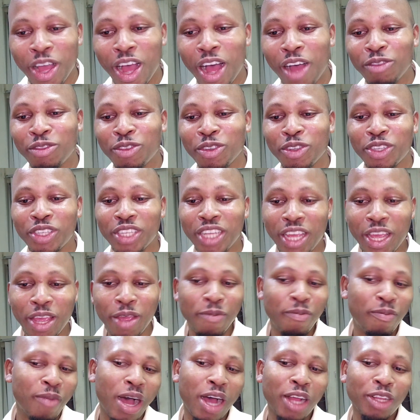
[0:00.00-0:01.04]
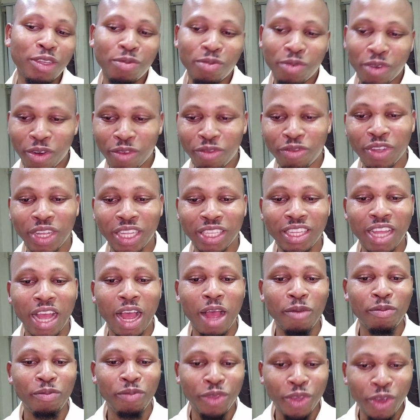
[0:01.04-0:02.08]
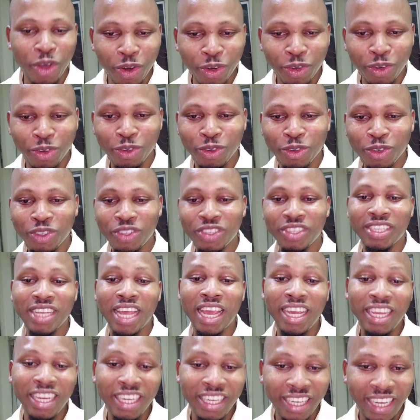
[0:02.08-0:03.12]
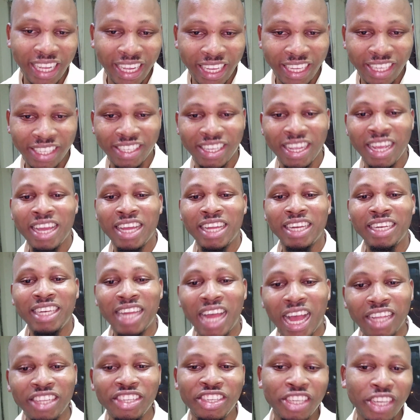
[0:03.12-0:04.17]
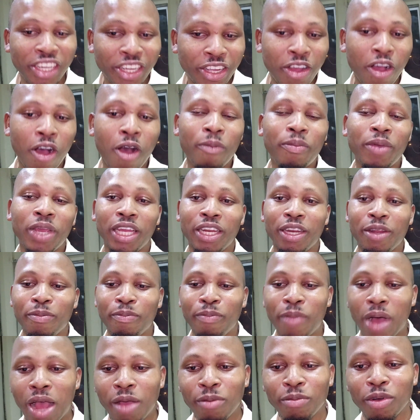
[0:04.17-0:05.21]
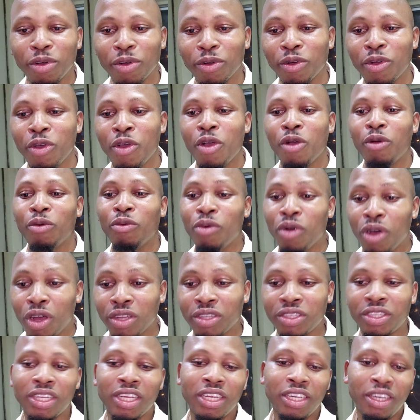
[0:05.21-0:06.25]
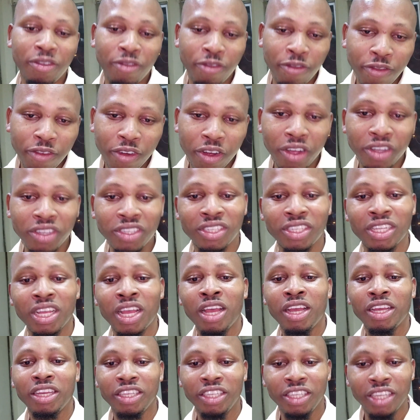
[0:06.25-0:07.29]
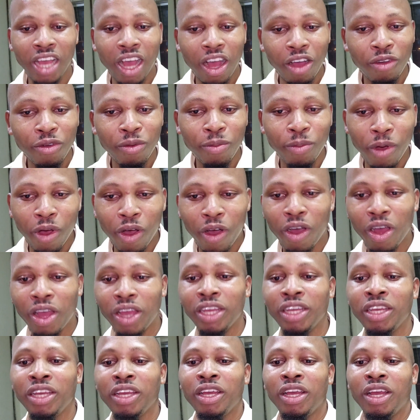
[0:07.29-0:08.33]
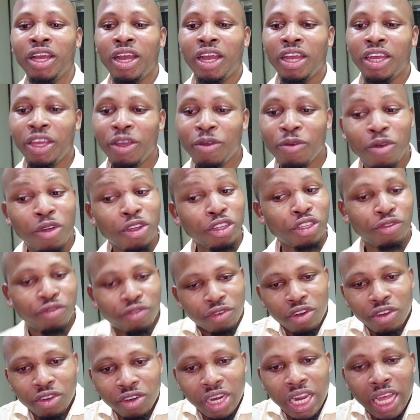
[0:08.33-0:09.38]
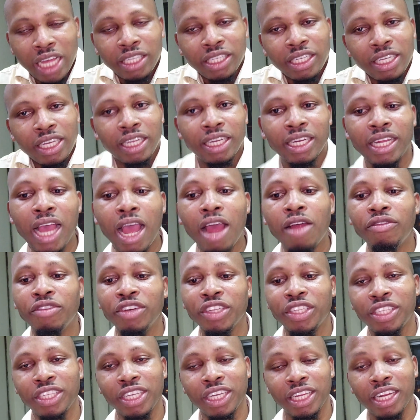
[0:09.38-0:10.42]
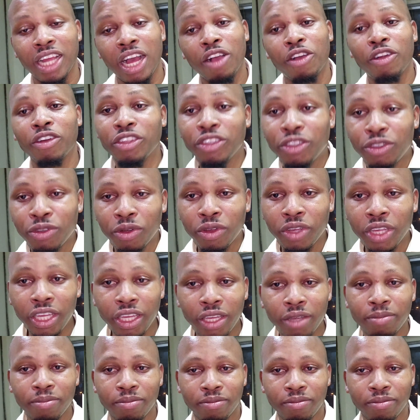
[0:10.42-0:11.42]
have to say about Prophet Abiodun saying this, that Jacob in the Bible was the first Yahoo boy, he was fraudulent in everything according to him?